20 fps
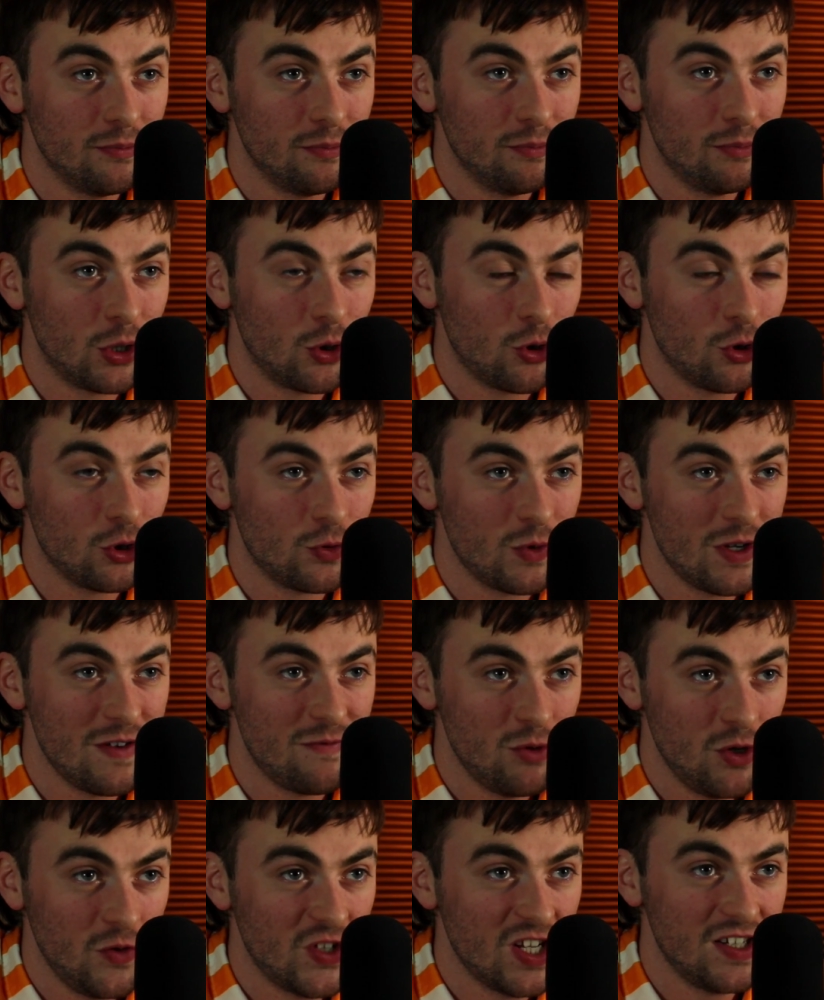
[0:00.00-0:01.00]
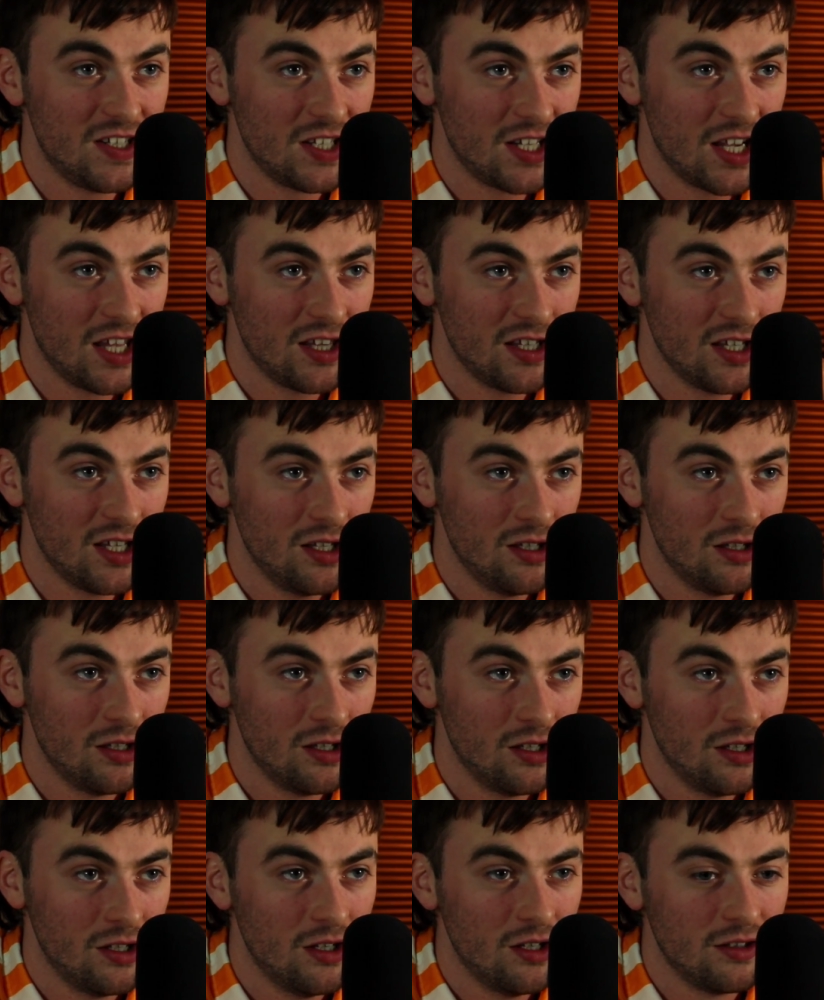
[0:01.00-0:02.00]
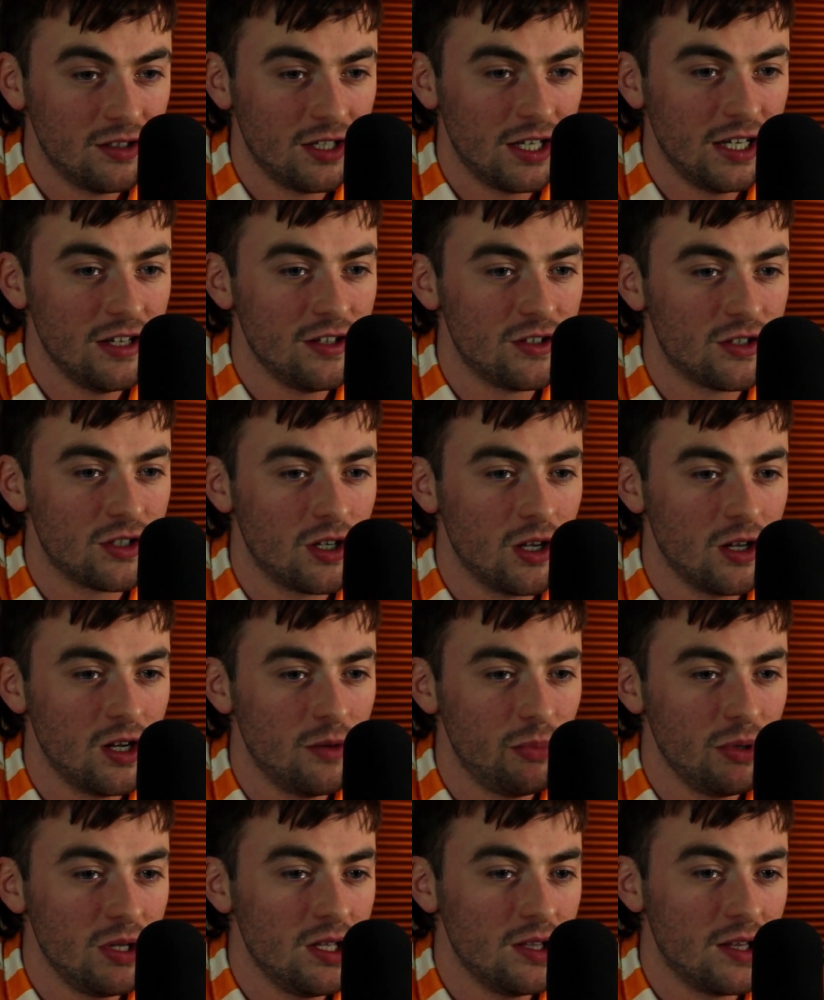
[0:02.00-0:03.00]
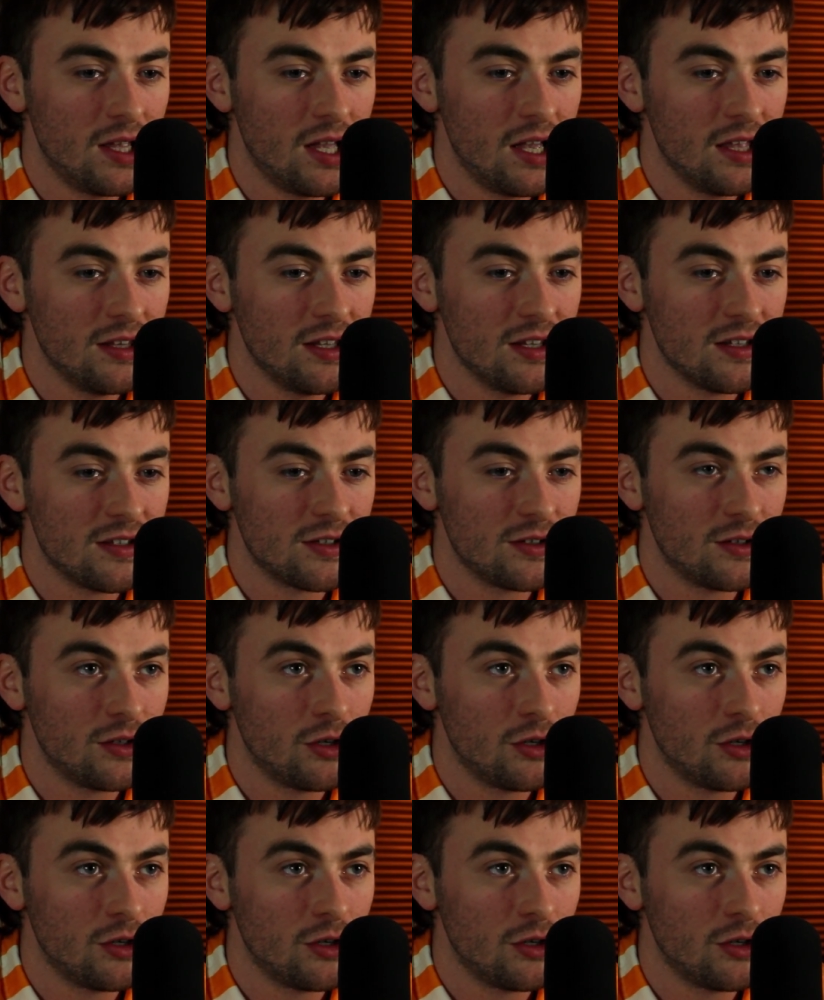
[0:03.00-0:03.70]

because we've moved in together that it's going to be like this,